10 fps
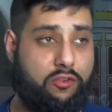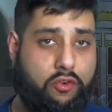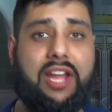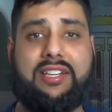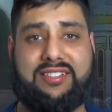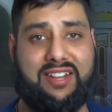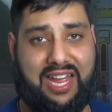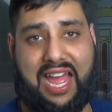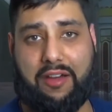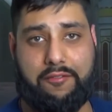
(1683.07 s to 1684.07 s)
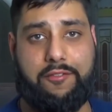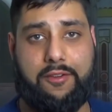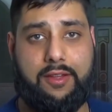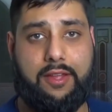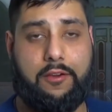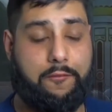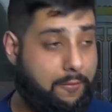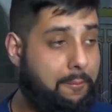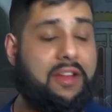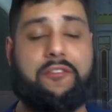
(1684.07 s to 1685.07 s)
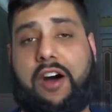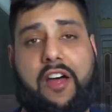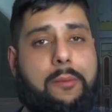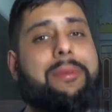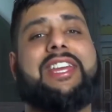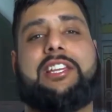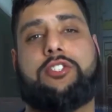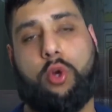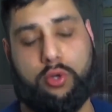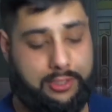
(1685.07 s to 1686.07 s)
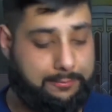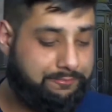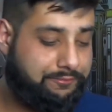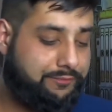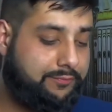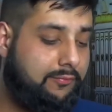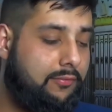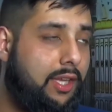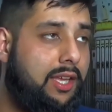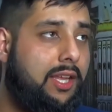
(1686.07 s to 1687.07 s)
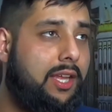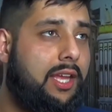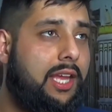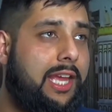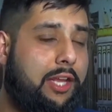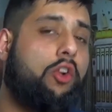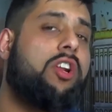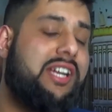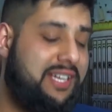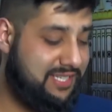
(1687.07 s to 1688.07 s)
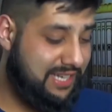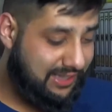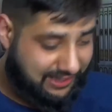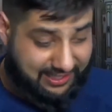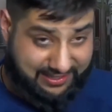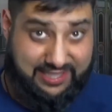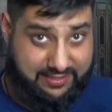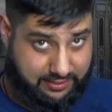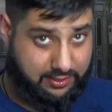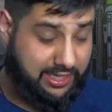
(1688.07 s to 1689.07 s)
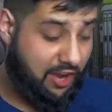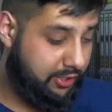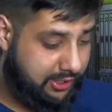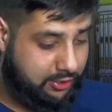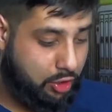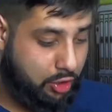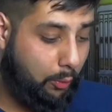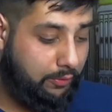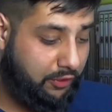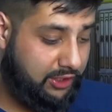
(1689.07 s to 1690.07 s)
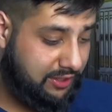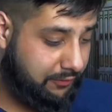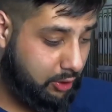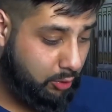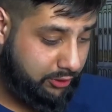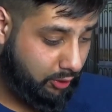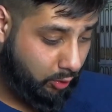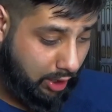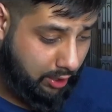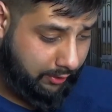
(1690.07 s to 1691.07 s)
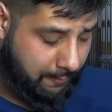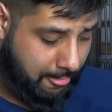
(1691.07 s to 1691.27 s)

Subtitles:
a right that I have from my father being his daughter. In order to understand that this inheritance law, we first have to go to the Quran.